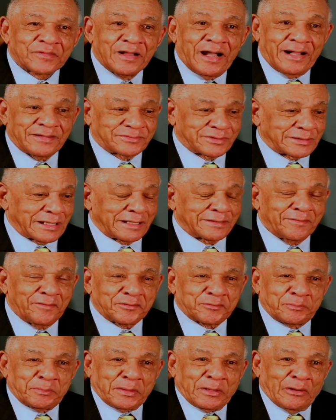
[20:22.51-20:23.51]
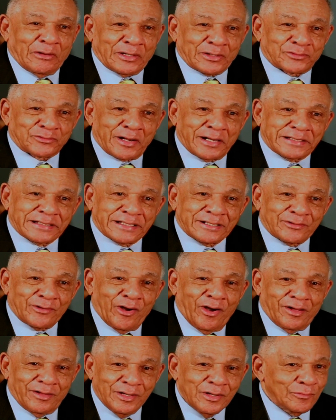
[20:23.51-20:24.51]
I said, I'd love to be on. I tried to get
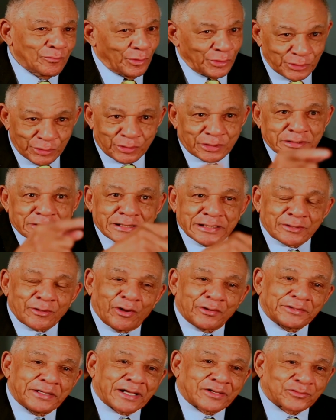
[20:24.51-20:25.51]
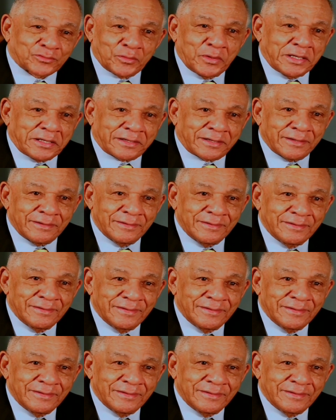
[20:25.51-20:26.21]
on. Well, you can get on next week.